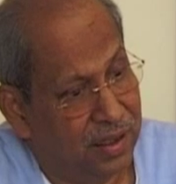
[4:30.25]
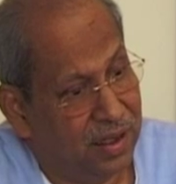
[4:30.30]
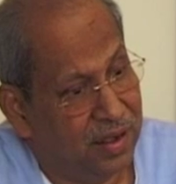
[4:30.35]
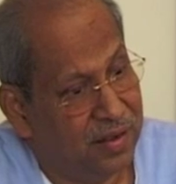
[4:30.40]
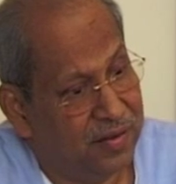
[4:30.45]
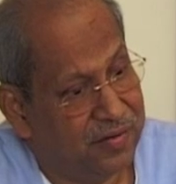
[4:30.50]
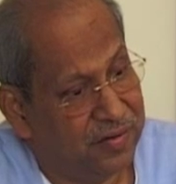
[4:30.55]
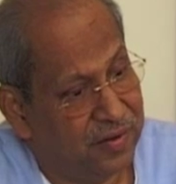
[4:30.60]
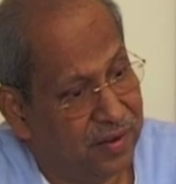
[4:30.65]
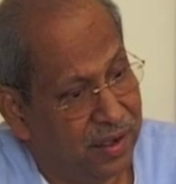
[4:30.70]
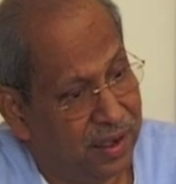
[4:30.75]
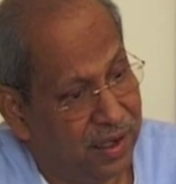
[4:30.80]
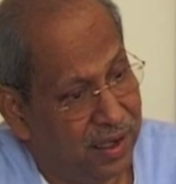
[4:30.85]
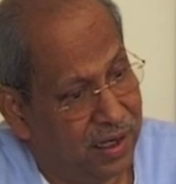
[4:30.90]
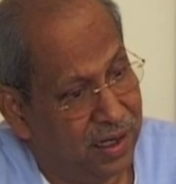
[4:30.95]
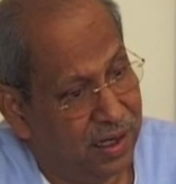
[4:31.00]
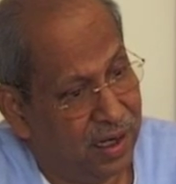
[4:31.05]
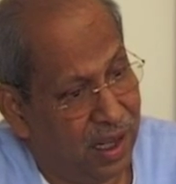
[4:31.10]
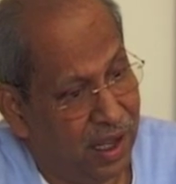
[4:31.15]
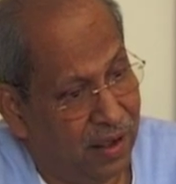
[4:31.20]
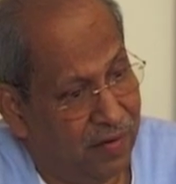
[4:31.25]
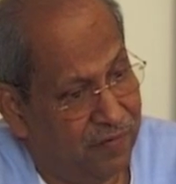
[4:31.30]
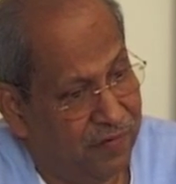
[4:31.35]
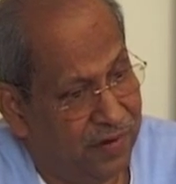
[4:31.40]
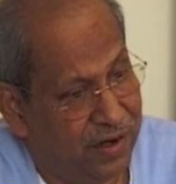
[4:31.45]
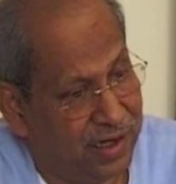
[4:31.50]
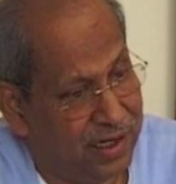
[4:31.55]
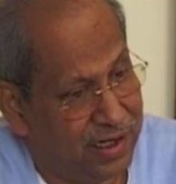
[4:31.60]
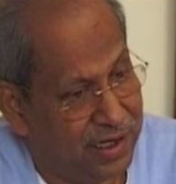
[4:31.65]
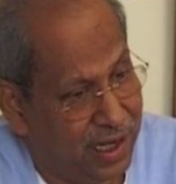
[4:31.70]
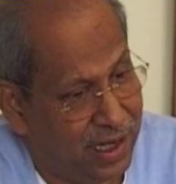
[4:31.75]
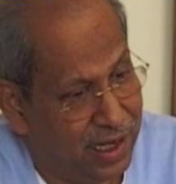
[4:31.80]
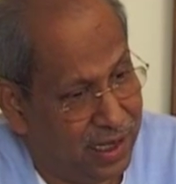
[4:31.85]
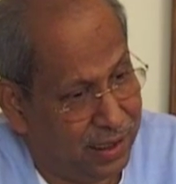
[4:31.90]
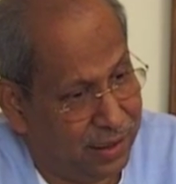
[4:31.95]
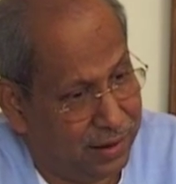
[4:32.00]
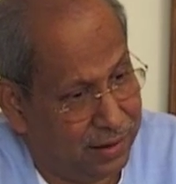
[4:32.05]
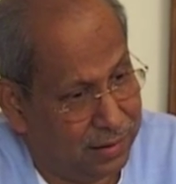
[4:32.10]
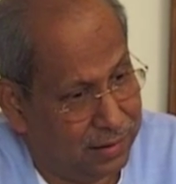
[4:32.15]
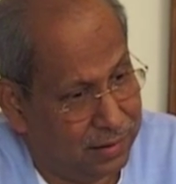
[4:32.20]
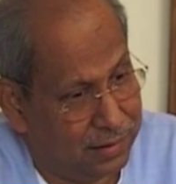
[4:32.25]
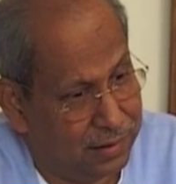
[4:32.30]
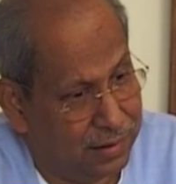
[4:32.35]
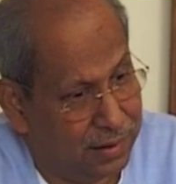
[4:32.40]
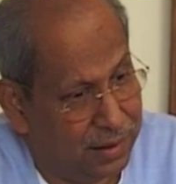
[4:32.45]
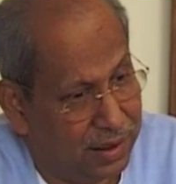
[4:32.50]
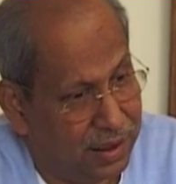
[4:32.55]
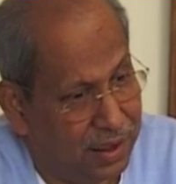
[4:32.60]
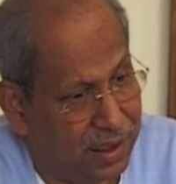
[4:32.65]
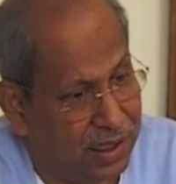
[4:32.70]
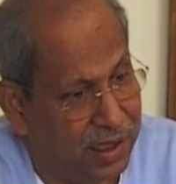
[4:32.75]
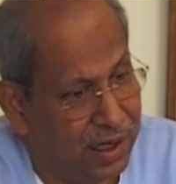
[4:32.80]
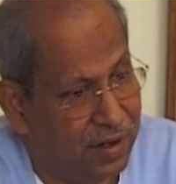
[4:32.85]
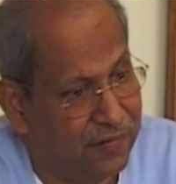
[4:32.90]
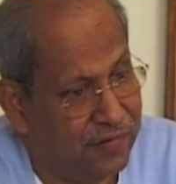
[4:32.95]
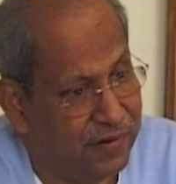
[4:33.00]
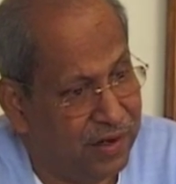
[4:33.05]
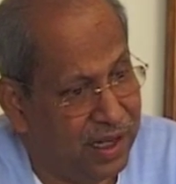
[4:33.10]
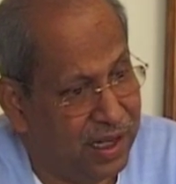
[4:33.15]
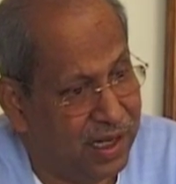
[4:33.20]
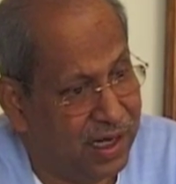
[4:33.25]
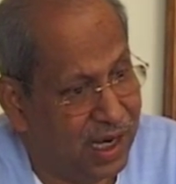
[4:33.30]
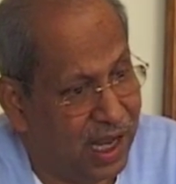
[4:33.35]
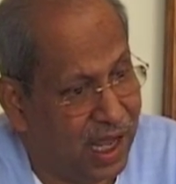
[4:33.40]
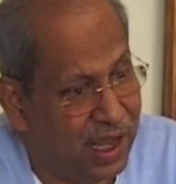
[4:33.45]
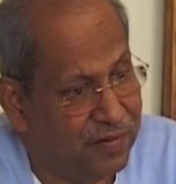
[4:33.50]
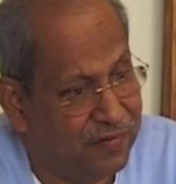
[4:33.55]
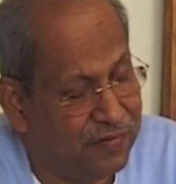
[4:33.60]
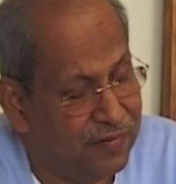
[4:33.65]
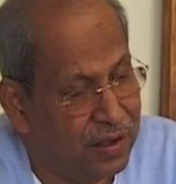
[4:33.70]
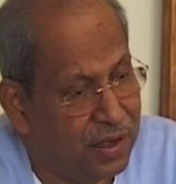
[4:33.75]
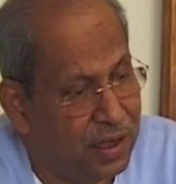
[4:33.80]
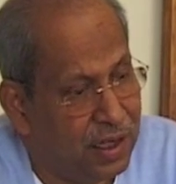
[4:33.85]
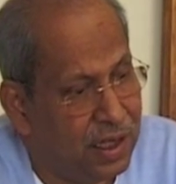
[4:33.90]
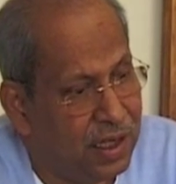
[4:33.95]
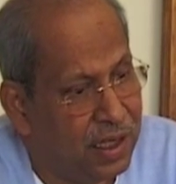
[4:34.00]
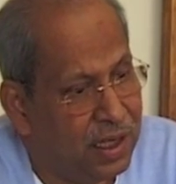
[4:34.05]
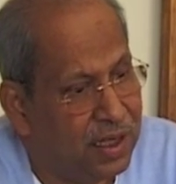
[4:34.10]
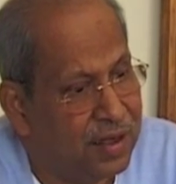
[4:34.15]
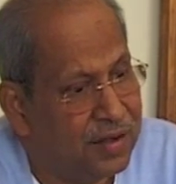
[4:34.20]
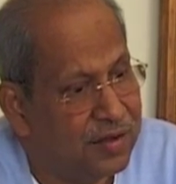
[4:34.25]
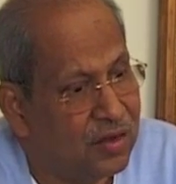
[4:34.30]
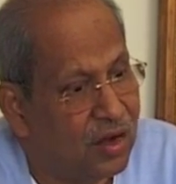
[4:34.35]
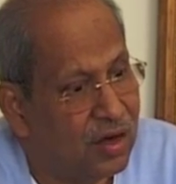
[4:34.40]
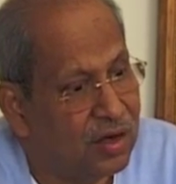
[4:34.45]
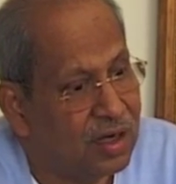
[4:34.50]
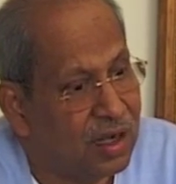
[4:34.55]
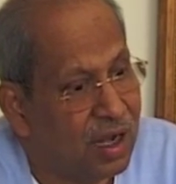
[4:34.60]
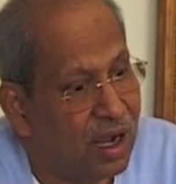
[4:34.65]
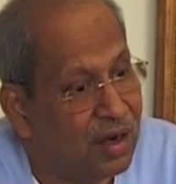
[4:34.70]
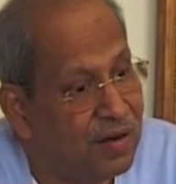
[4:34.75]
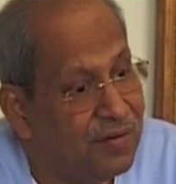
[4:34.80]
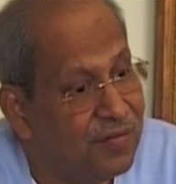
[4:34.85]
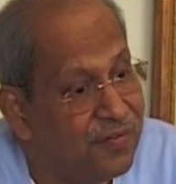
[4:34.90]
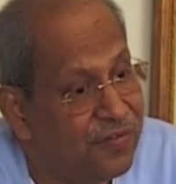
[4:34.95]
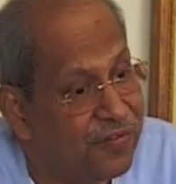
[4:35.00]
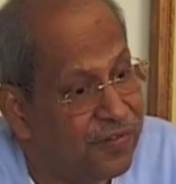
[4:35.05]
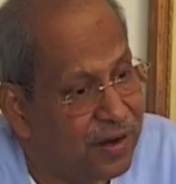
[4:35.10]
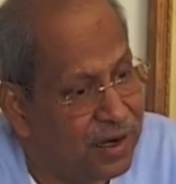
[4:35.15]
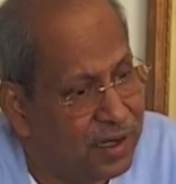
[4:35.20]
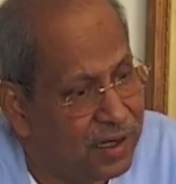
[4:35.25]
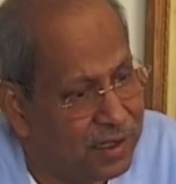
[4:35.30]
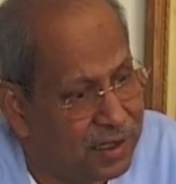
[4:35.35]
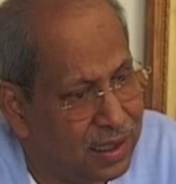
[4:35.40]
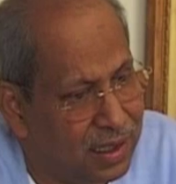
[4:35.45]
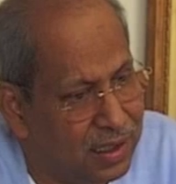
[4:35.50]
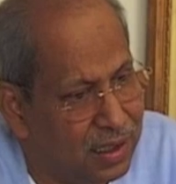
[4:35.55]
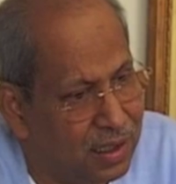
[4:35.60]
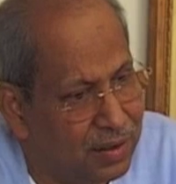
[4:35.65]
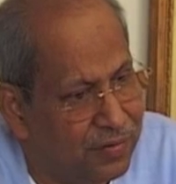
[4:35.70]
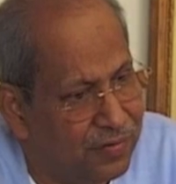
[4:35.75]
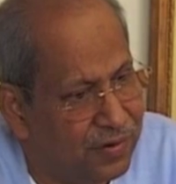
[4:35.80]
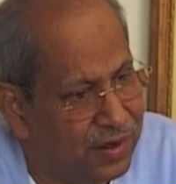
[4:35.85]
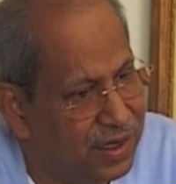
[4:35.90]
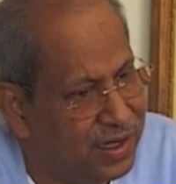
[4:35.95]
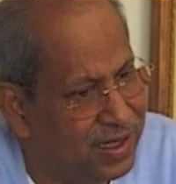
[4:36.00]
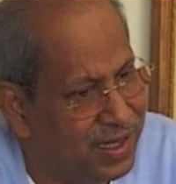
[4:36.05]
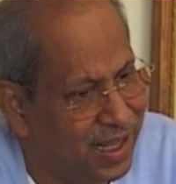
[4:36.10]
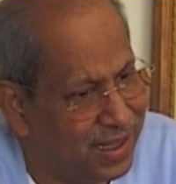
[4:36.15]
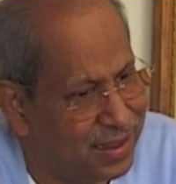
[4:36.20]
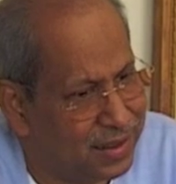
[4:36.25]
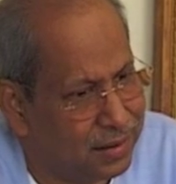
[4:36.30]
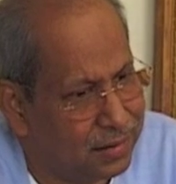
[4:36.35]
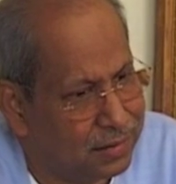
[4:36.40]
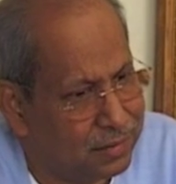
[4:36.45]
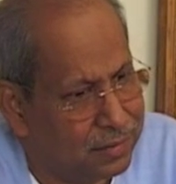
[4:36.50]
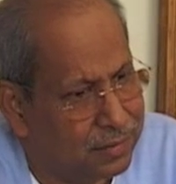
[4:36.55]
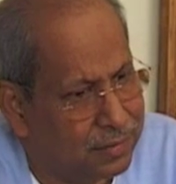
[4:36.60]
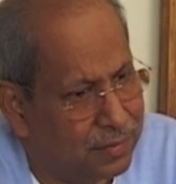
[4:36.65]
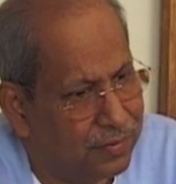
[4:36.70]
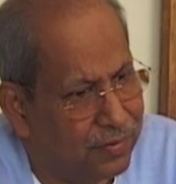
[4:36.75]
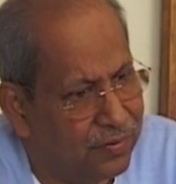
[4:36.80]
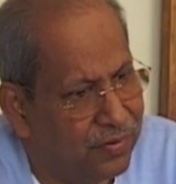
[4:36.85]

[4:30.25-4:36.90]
He is in everyday life, he is not confronted with death.